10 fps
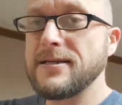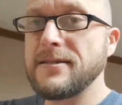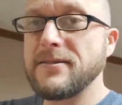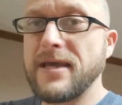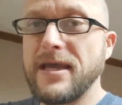
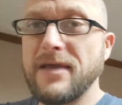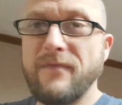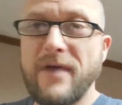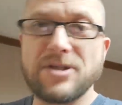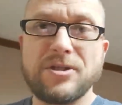They had
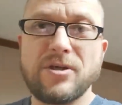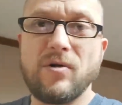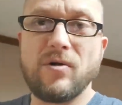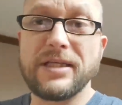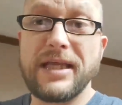fashioned a
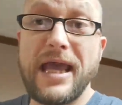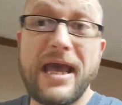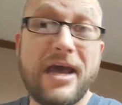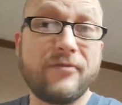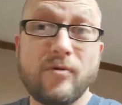golden
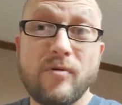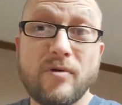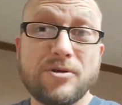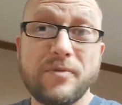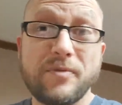calf and were
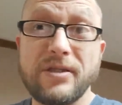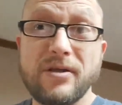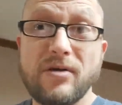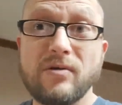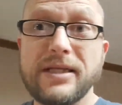worshiping the
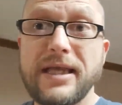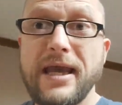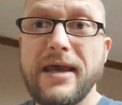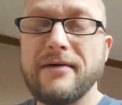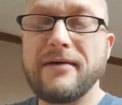golden
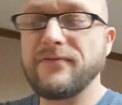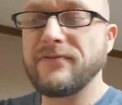calf.